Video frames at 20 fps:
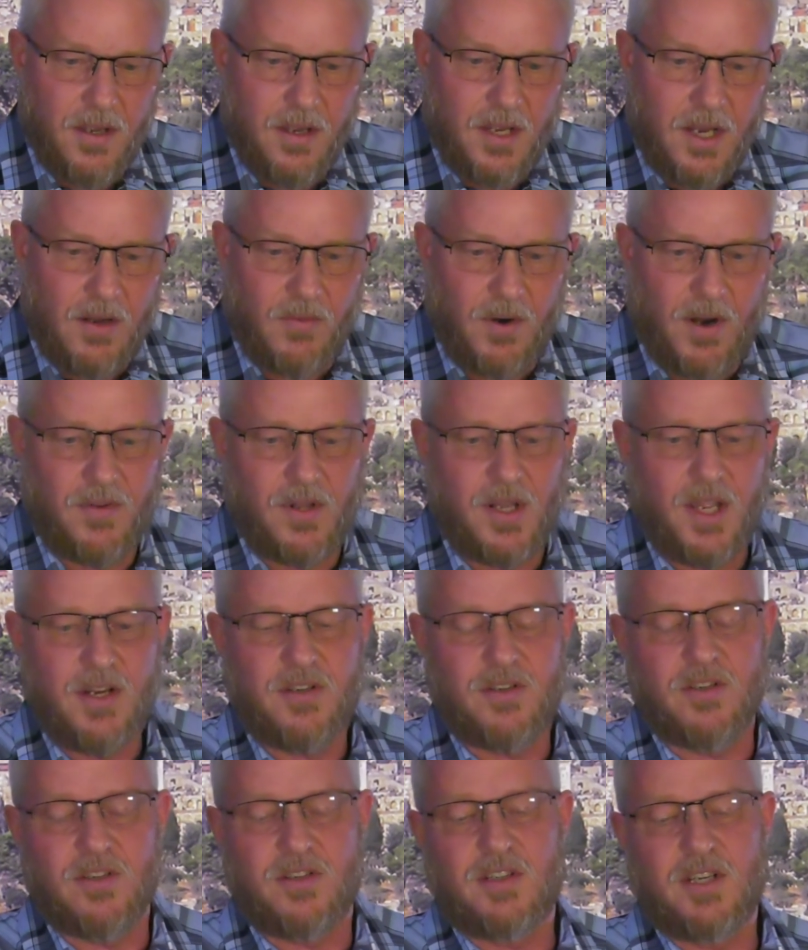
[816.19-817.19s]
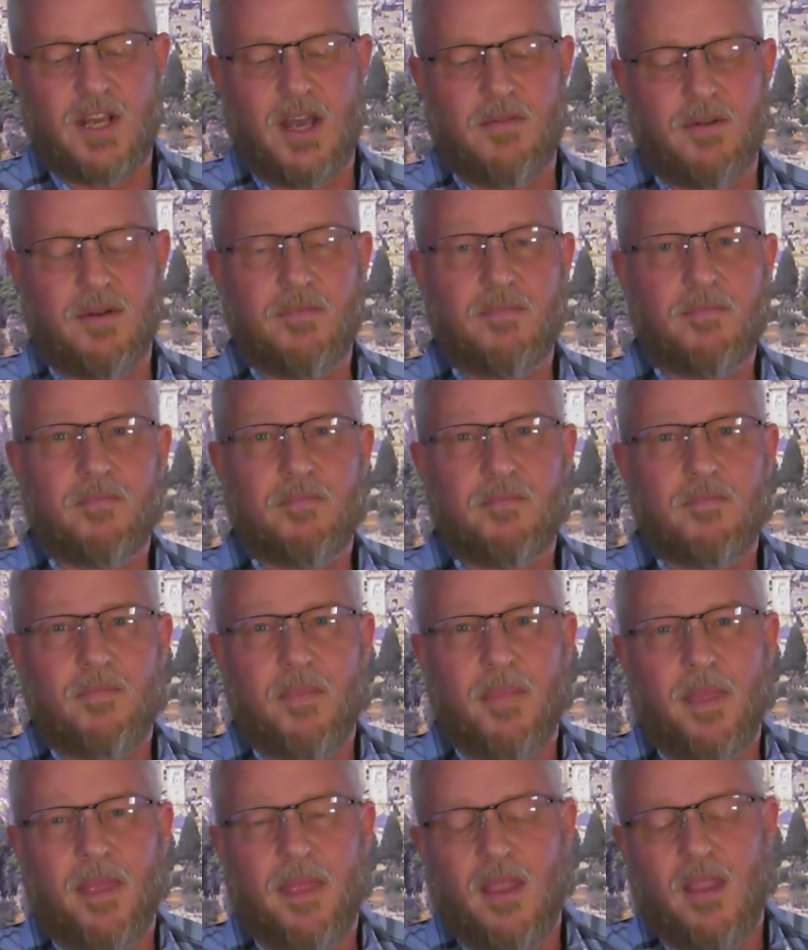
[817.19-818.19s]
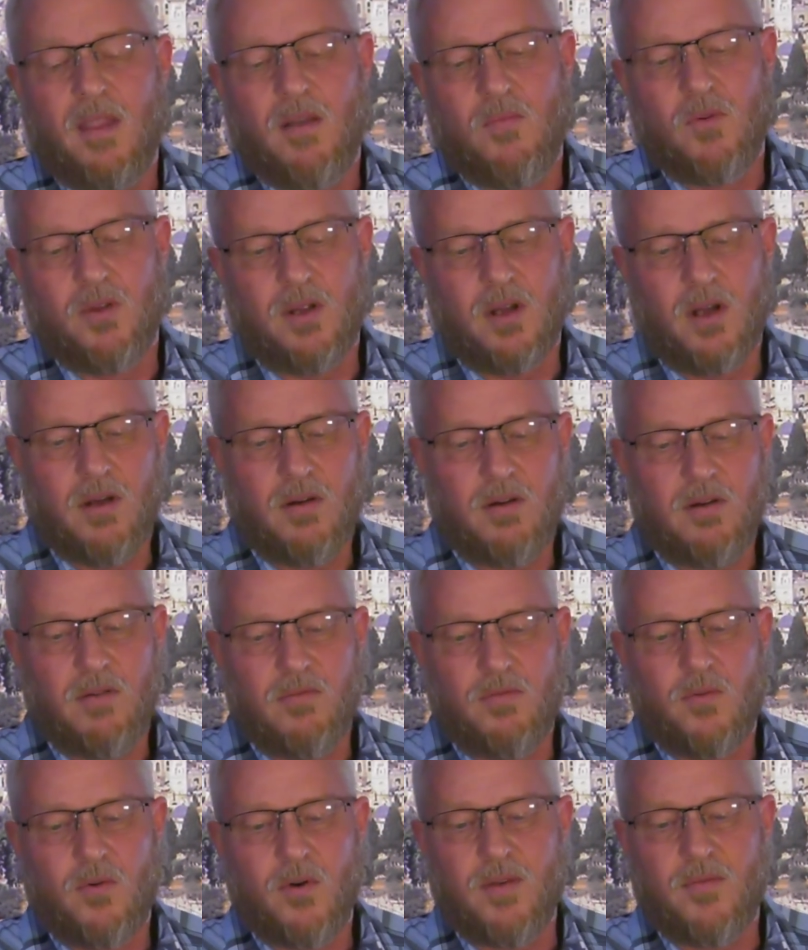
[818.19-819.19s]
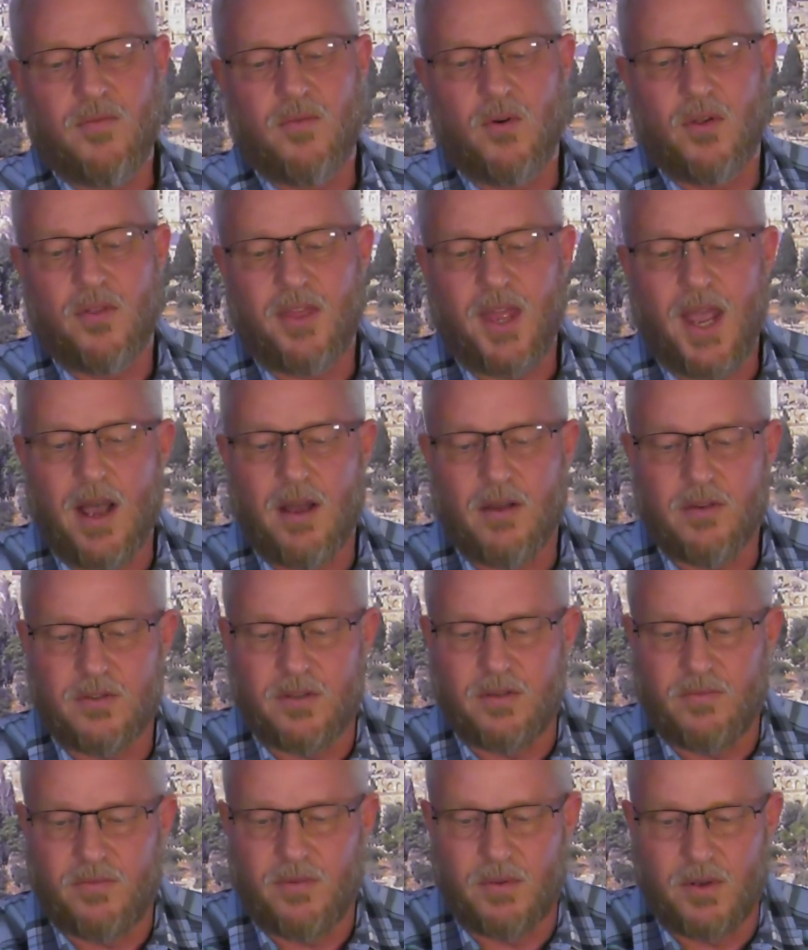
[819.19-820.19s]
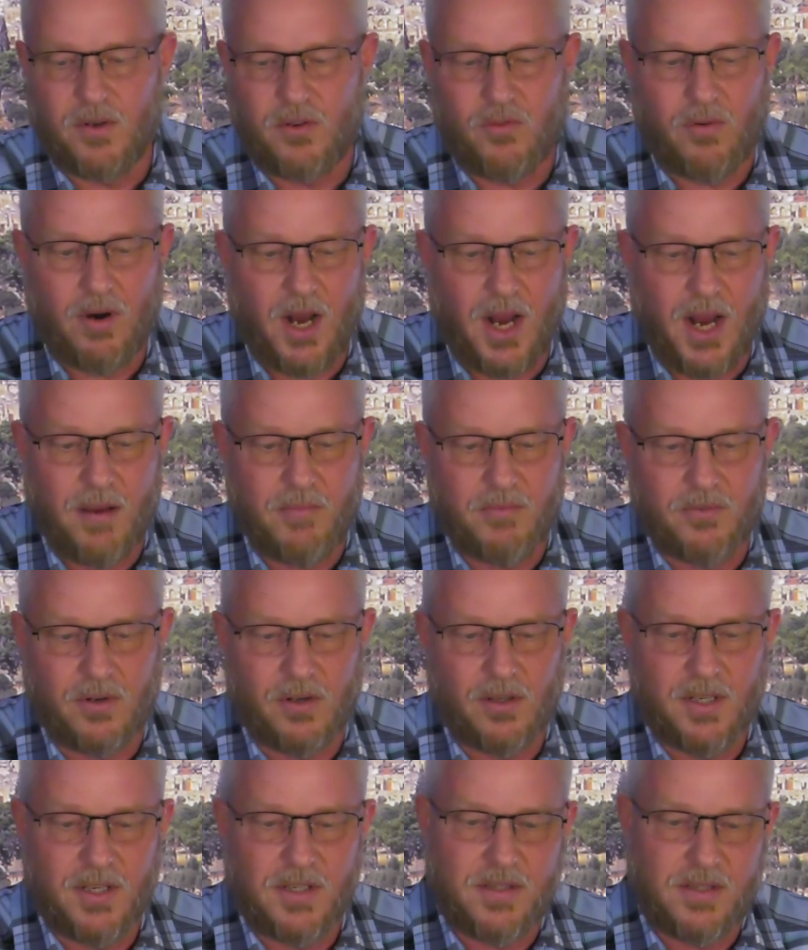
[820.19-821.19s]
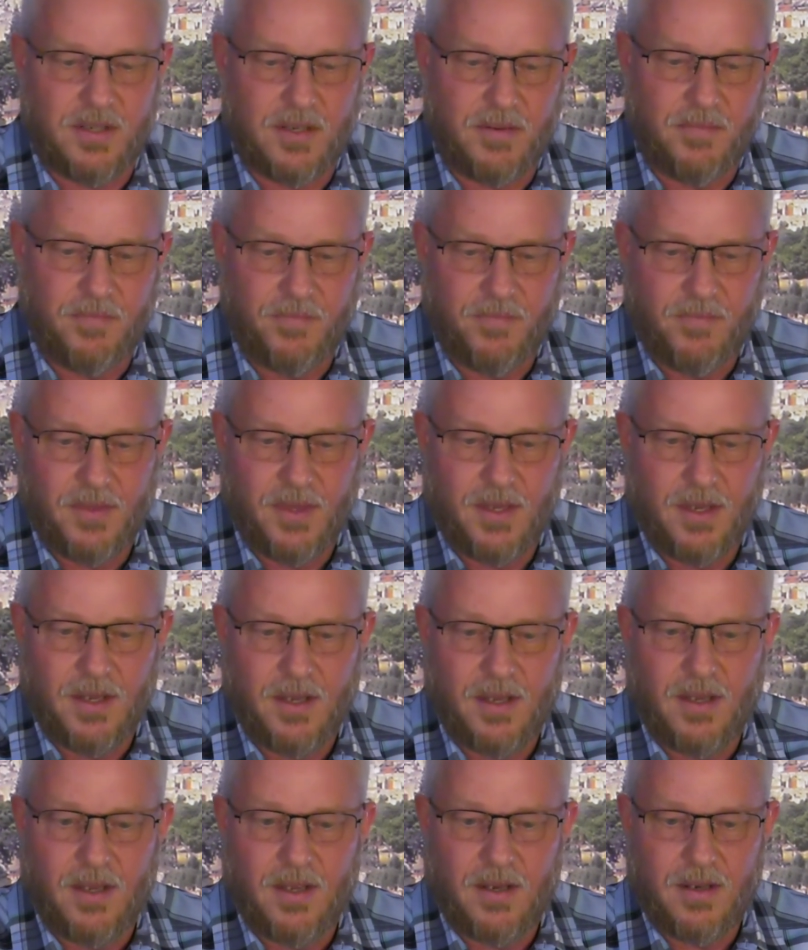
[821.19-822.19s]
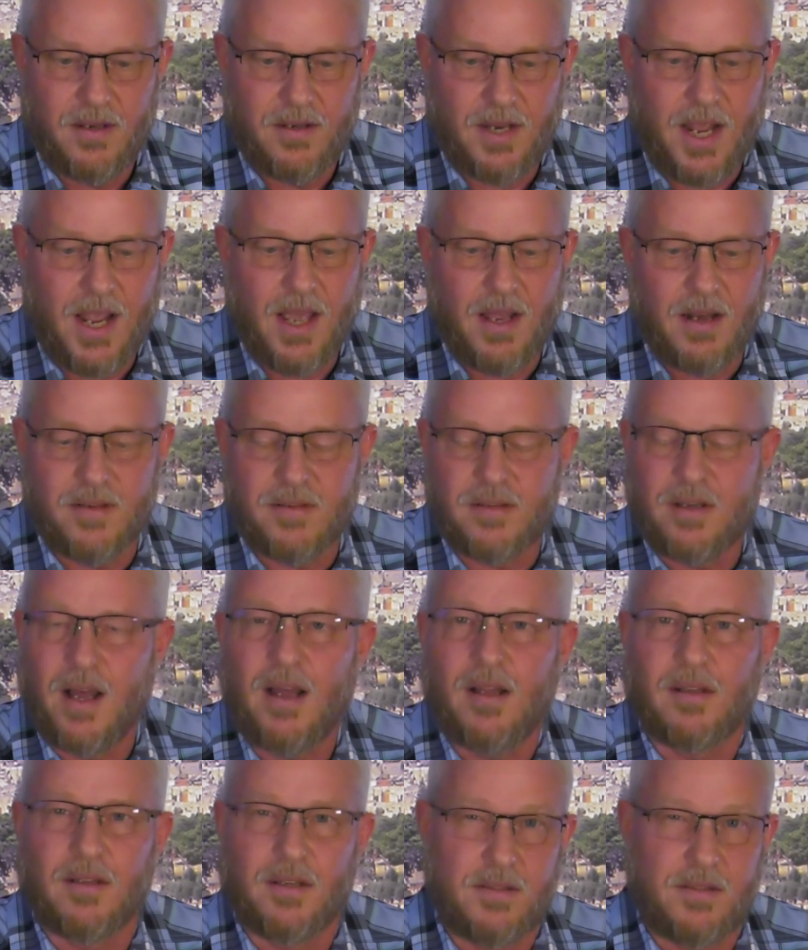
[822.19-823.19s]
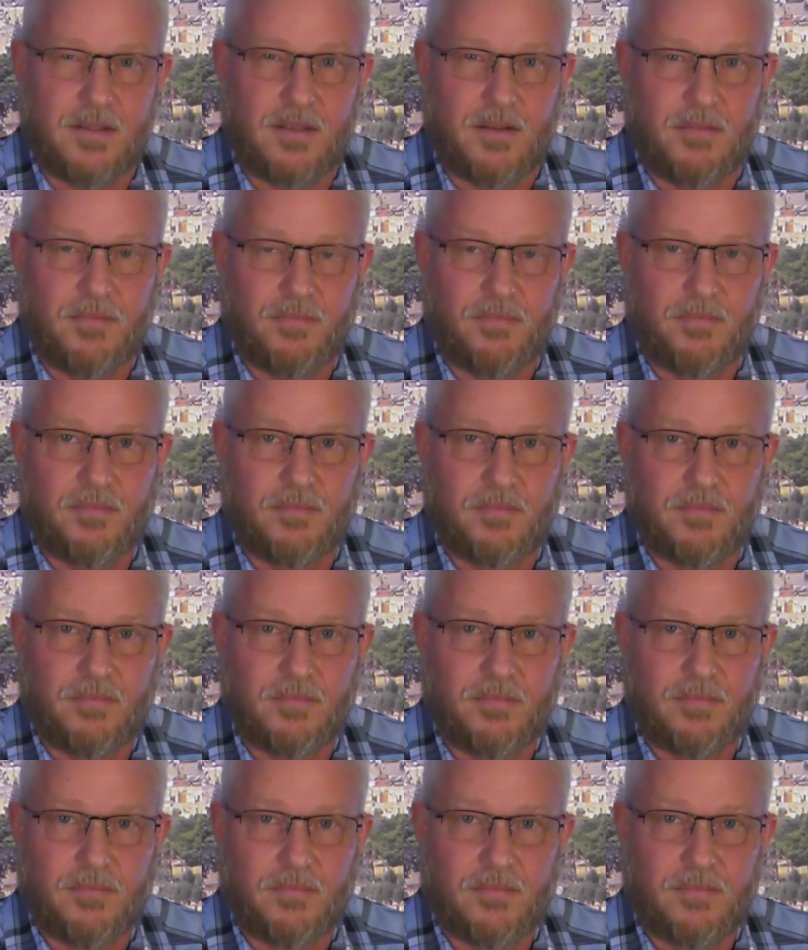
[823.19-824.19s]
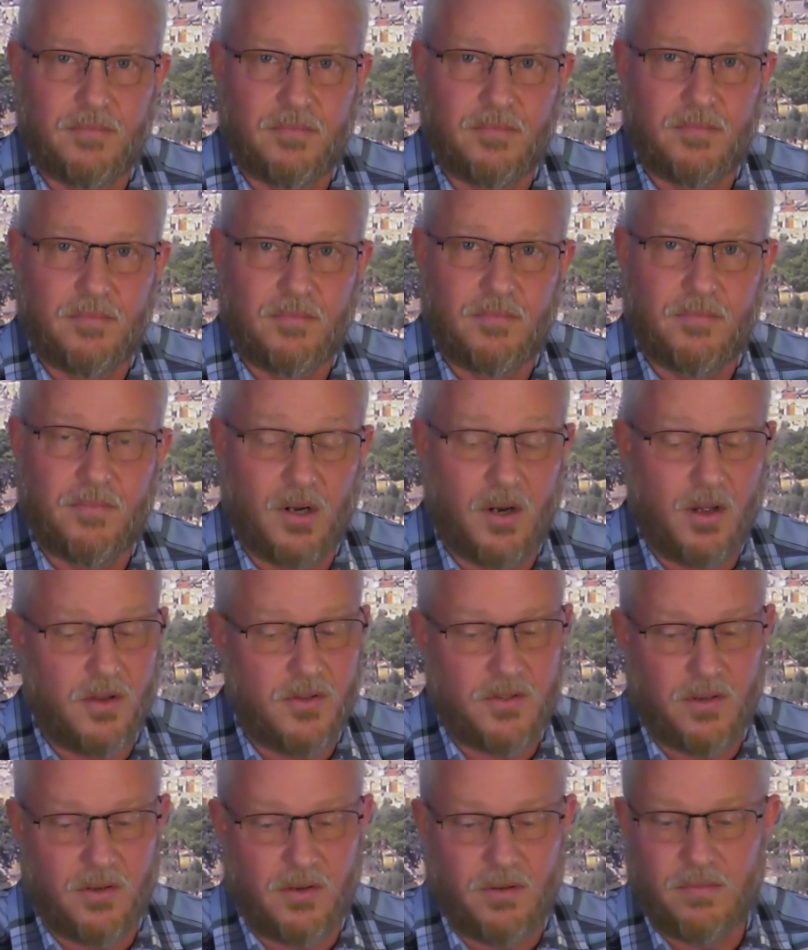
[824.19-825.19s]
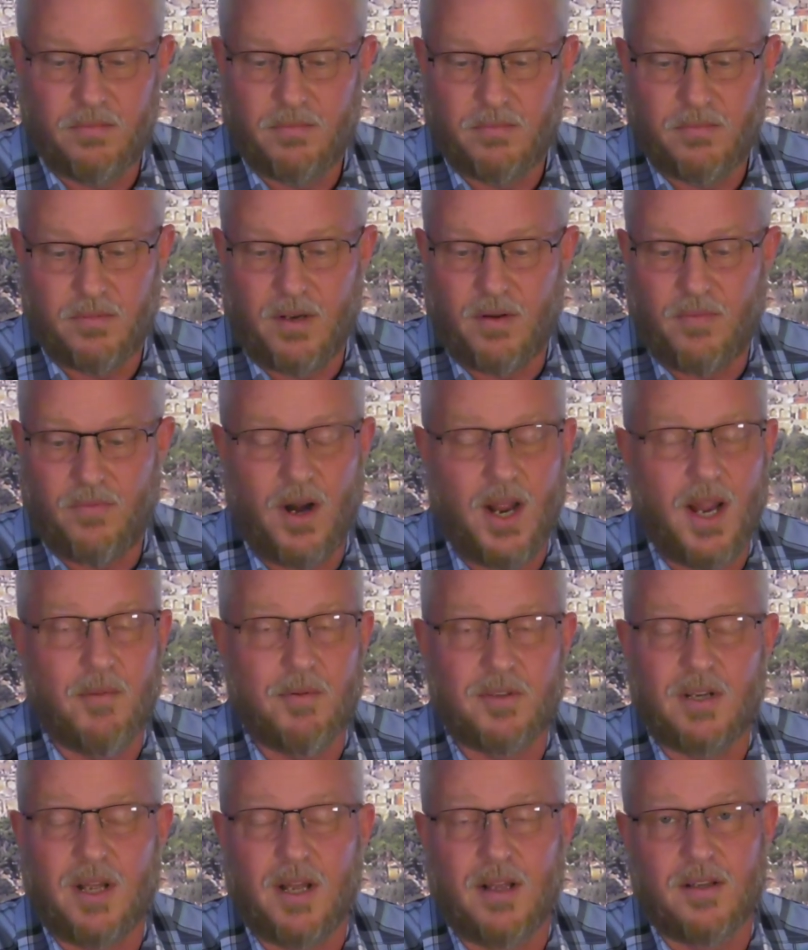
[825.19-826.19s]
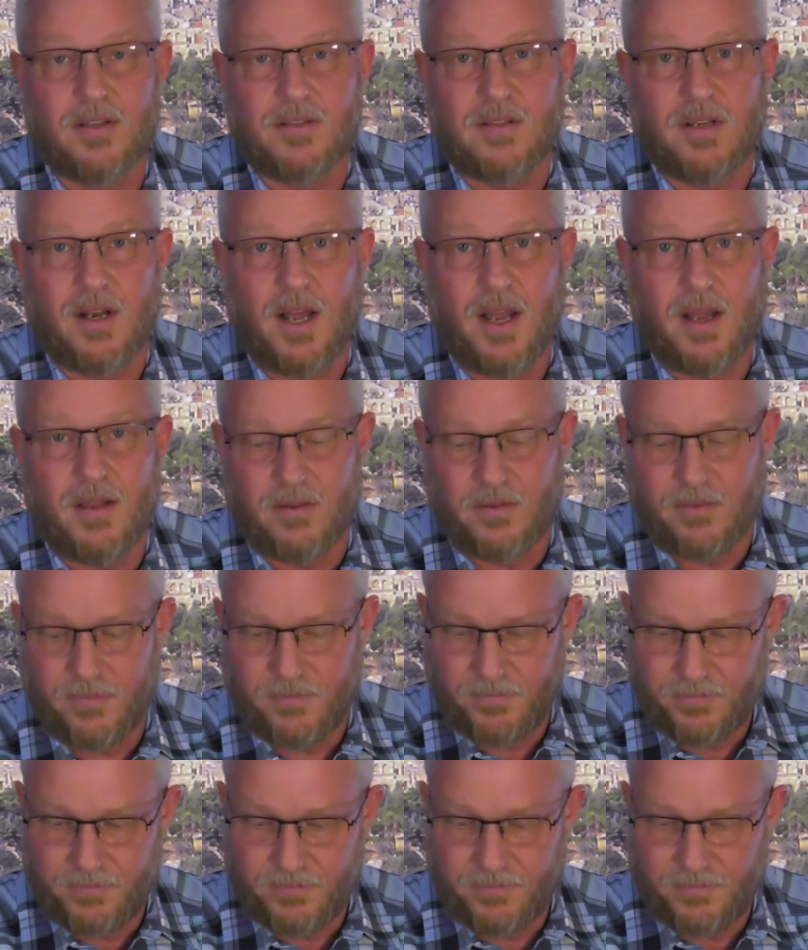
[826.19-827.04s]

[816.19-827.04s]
In Revelation 7, when the 144,000 from the tribes are listed, Dan is not listed, but also Ephraim is not listed either.